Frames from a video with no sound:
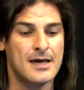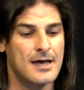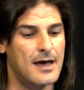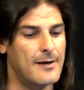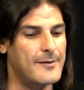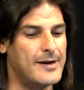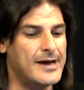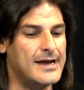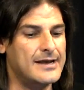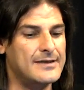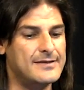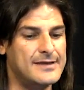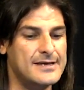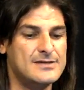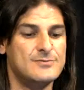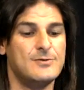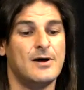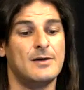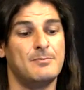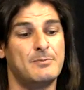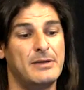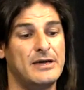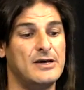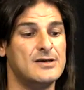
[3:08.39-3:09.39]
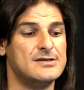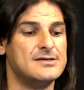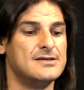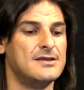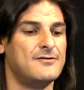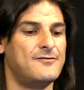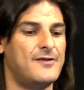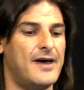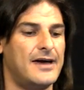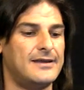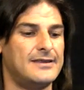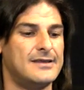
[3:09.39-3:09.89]
I mean, this one, because of the
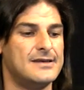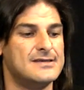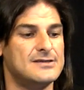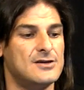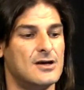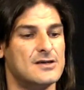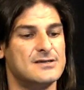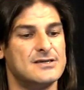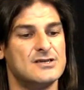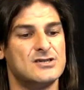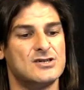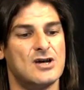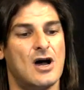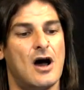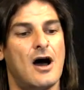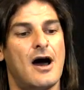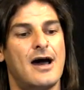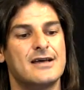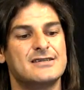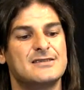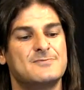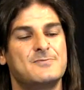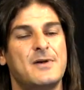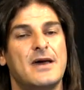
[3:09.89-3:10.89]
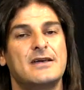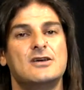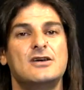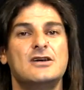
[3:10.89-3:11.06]
fact that it's got such a high spec,